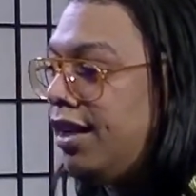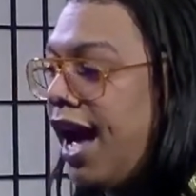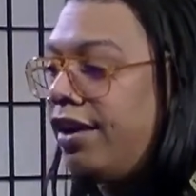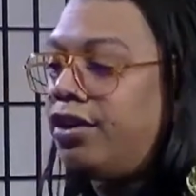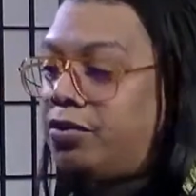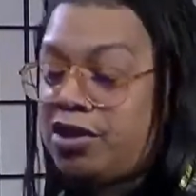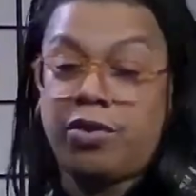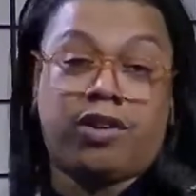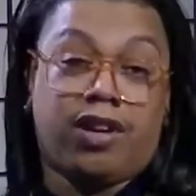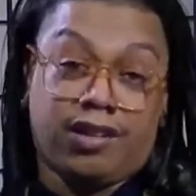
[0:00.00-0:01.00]
I don't know what's
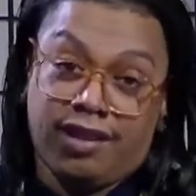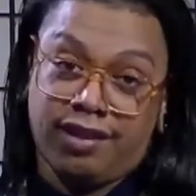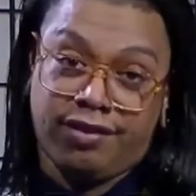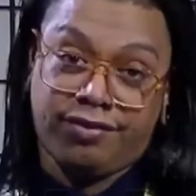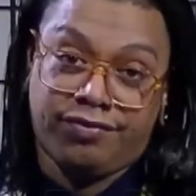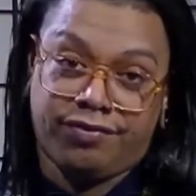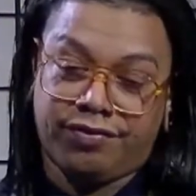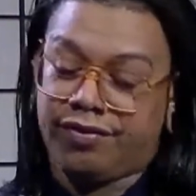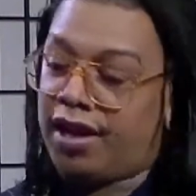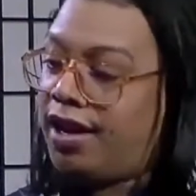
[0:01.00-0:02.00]
going on here.
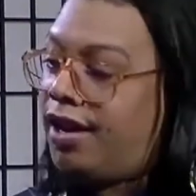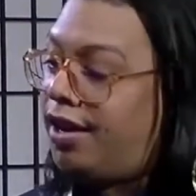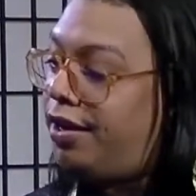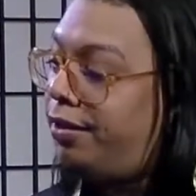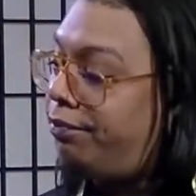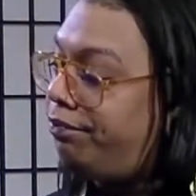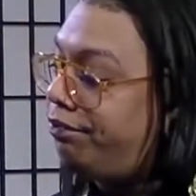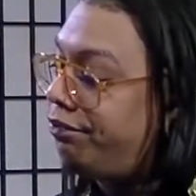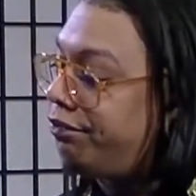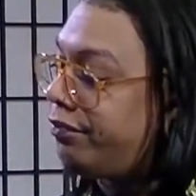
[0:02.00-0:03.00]
Um,
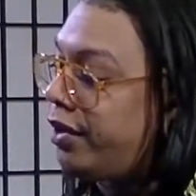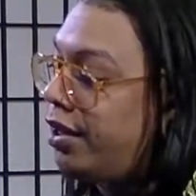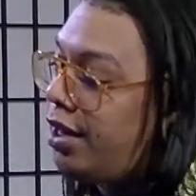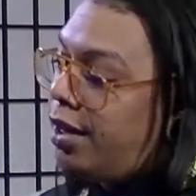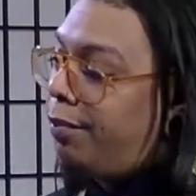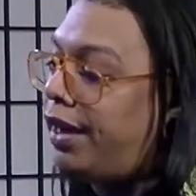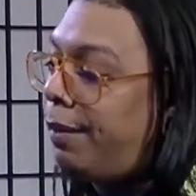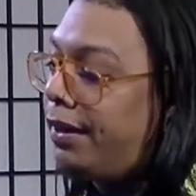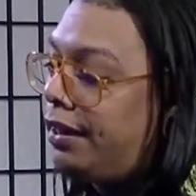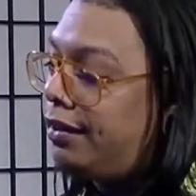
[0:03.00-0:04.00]
but
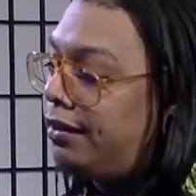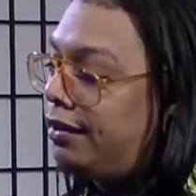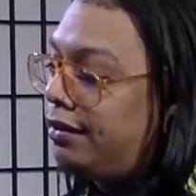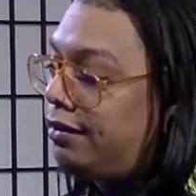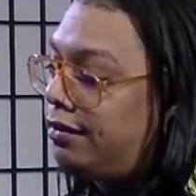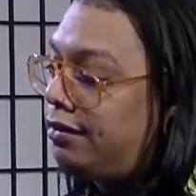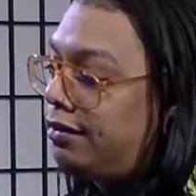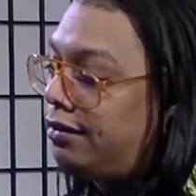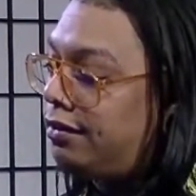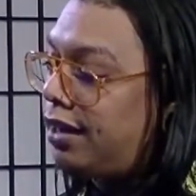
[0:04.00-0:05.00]
I mean,
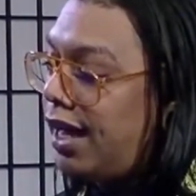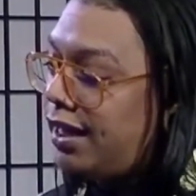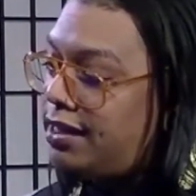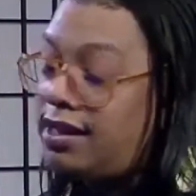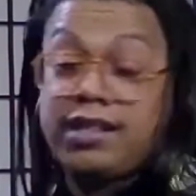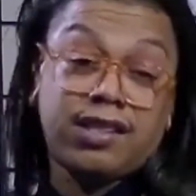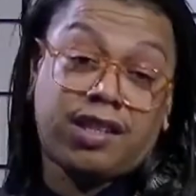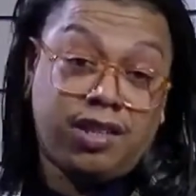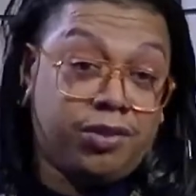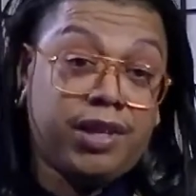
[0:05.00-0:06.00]
I guess it's
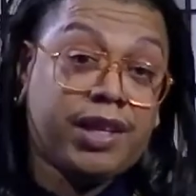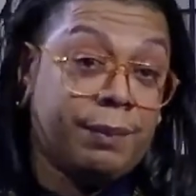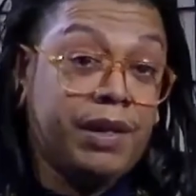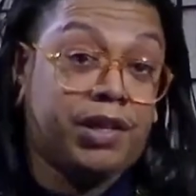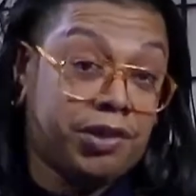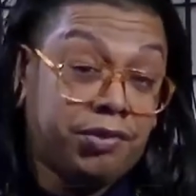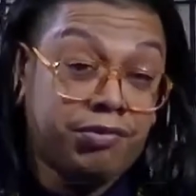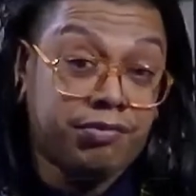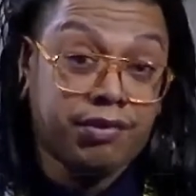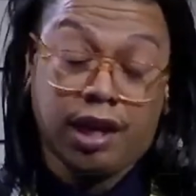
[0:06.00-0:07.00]
cute. It can be cute.
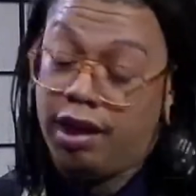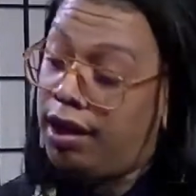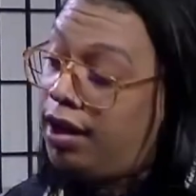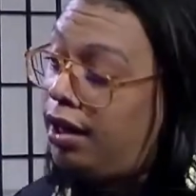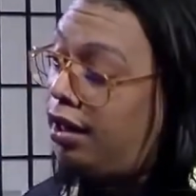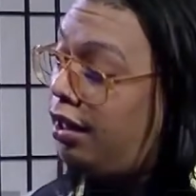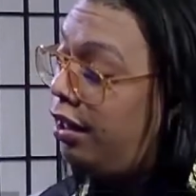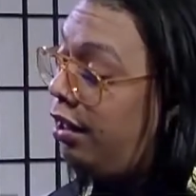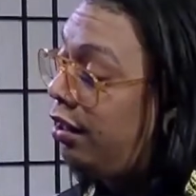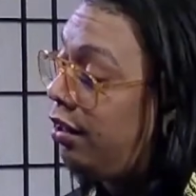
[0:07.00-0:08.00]

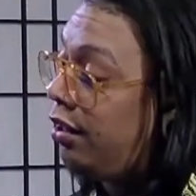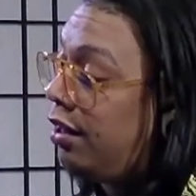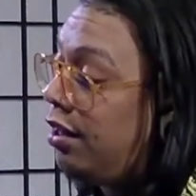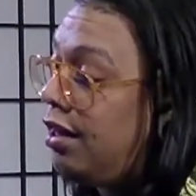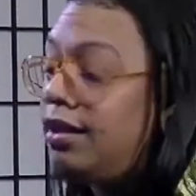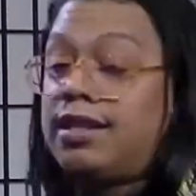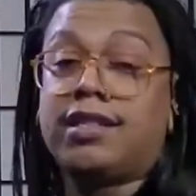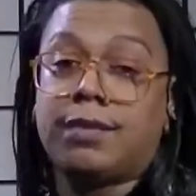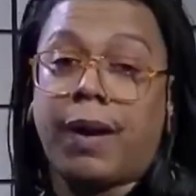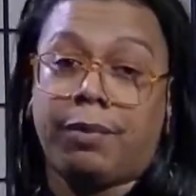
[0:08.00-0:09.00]
Uh, this
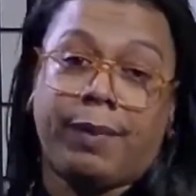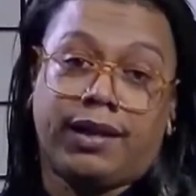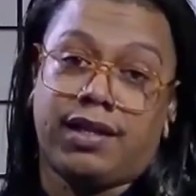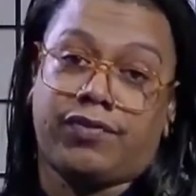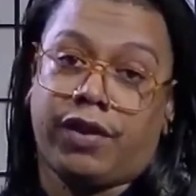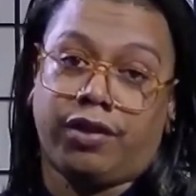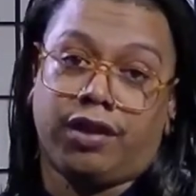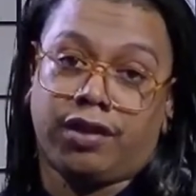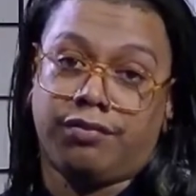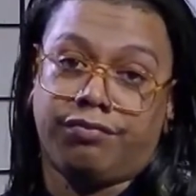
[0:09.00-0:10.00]
is probably my least favorite
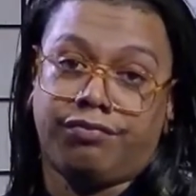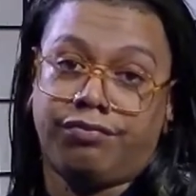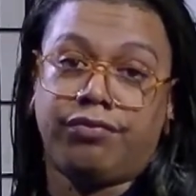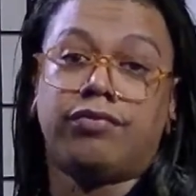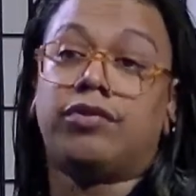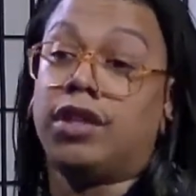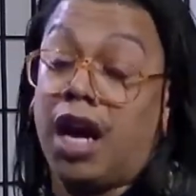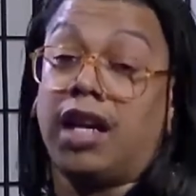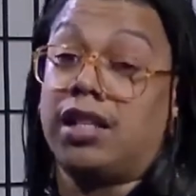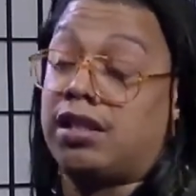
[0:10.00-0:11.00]
look,
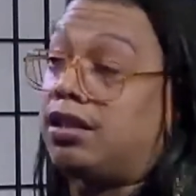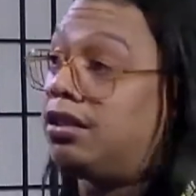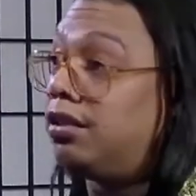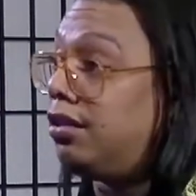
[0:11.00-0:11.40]
honestly.